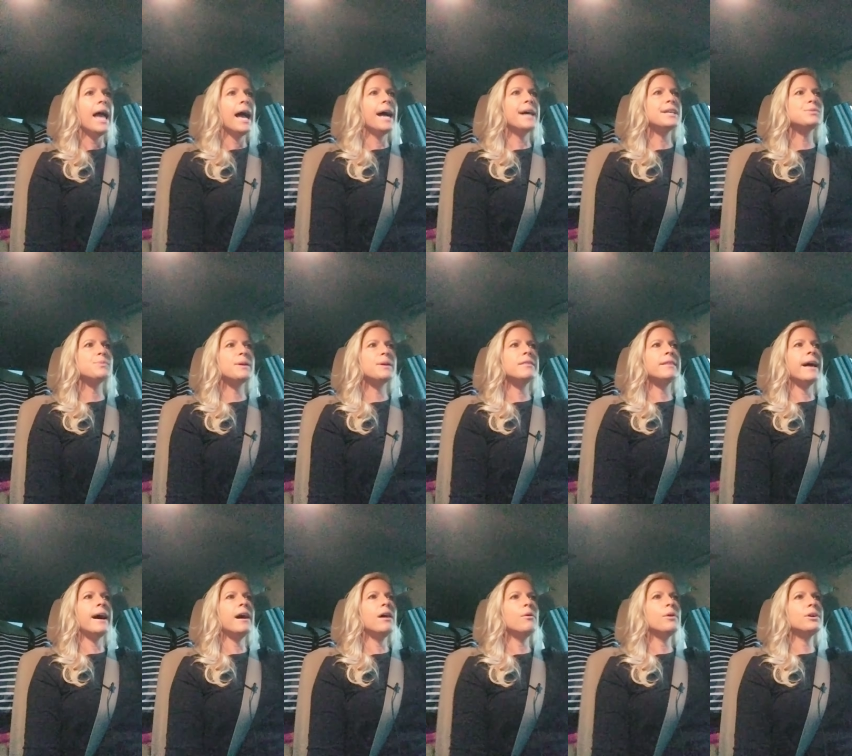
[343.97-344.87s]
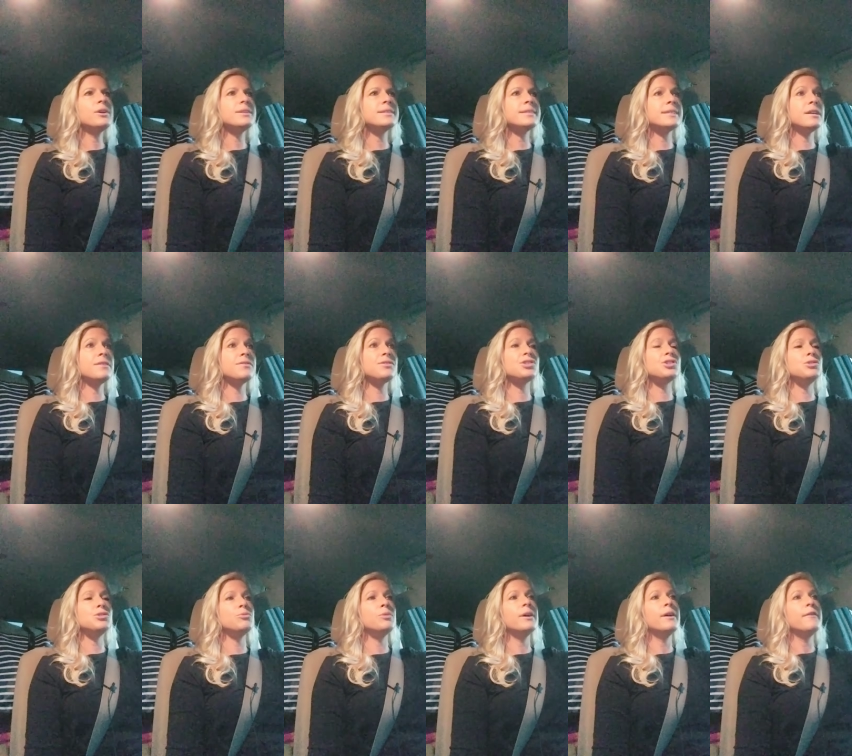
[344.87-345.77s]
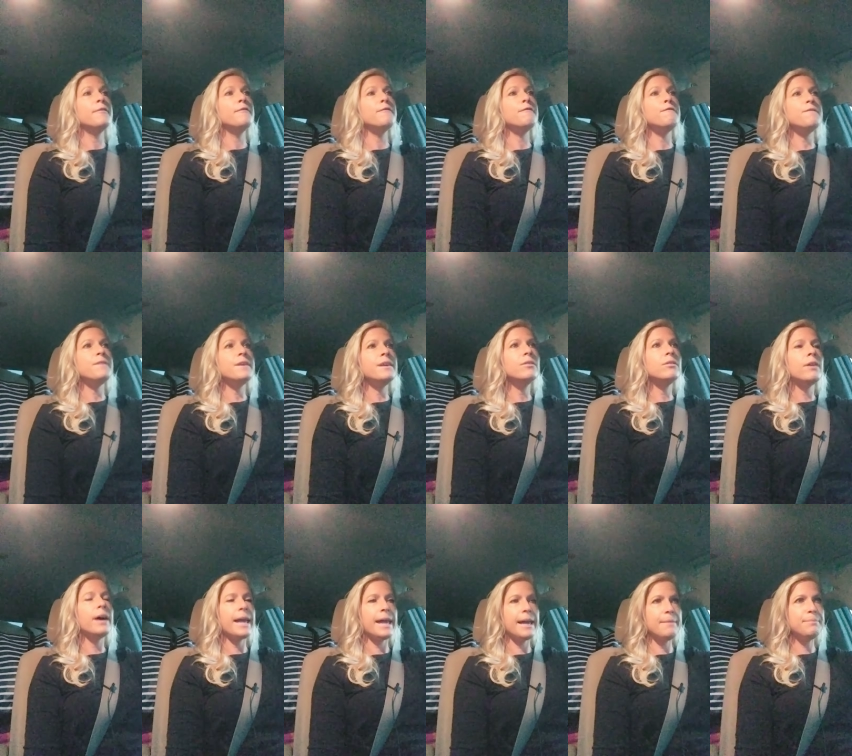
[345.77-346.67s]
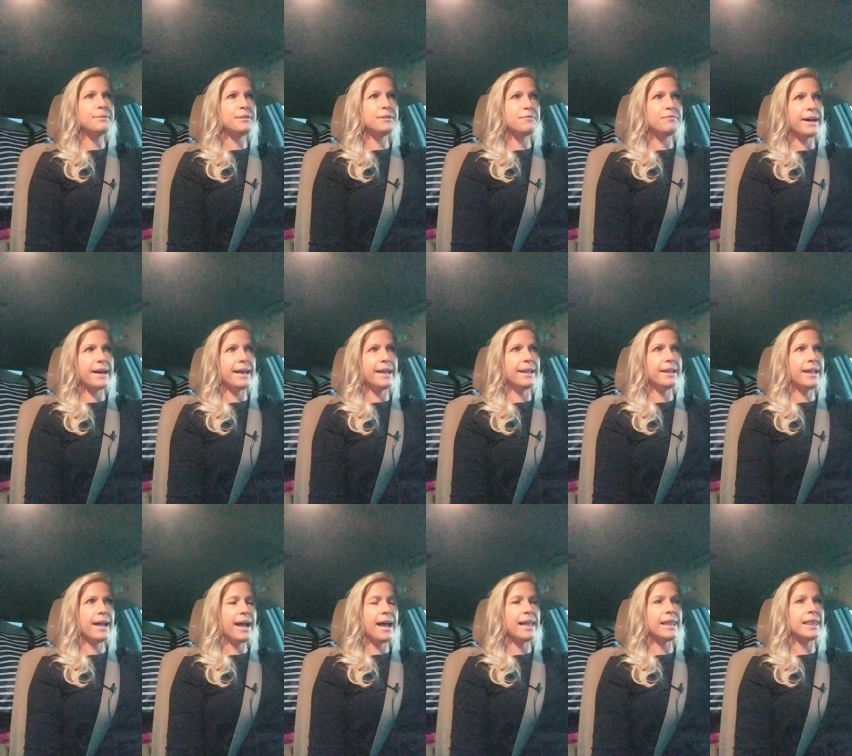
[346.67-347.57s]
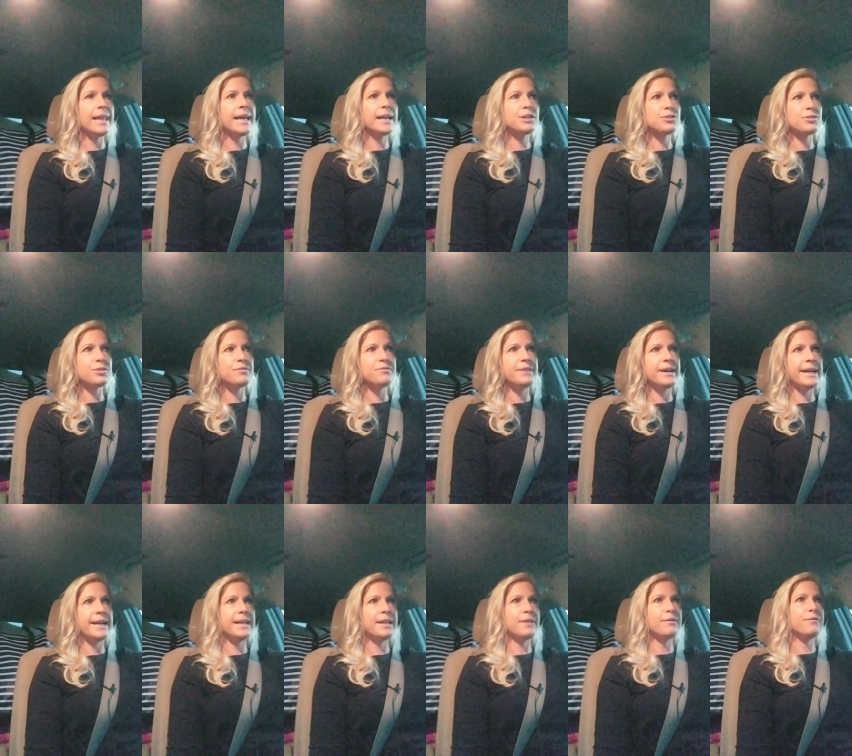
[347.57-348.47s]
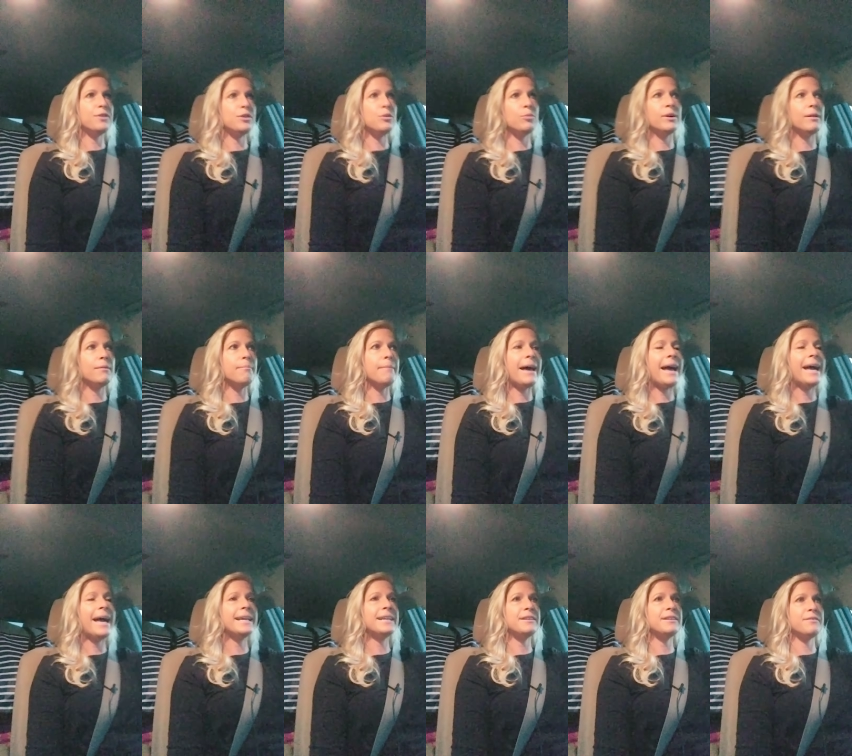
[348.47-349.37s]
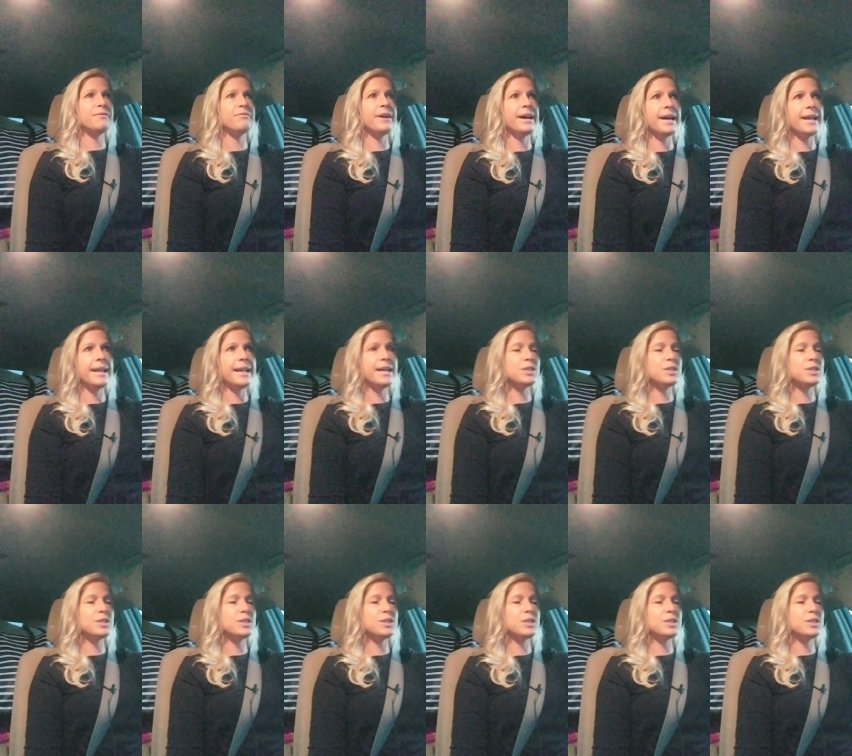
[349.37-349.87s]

As we allow ourselves to feel amplified, electrified, if you will, magnified.